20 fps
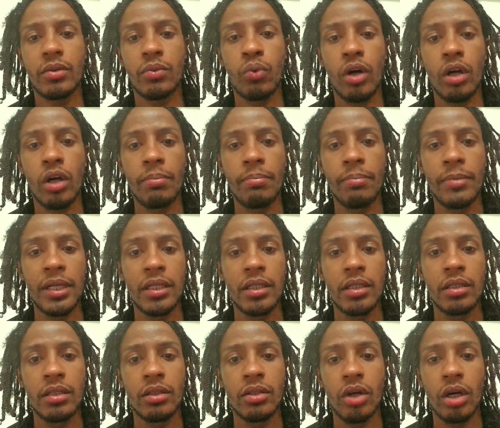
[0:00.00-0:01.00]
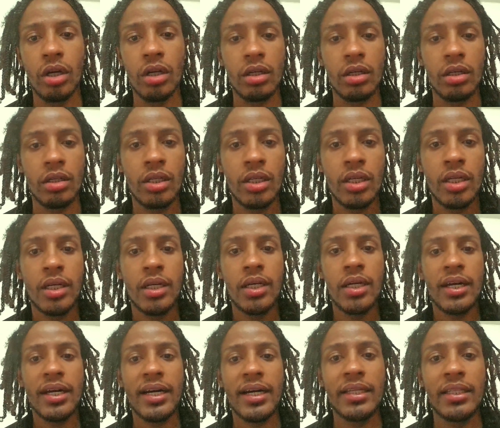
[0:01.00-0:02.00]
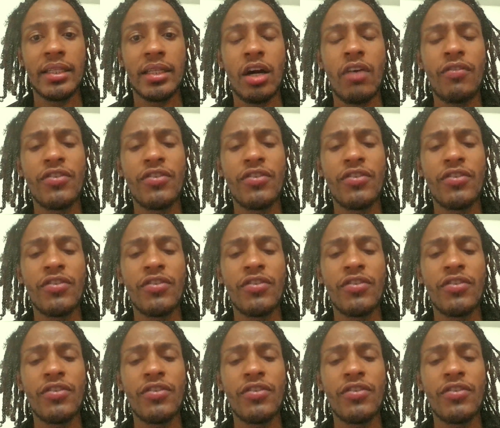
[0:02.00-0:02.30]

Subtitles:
$1 million idea.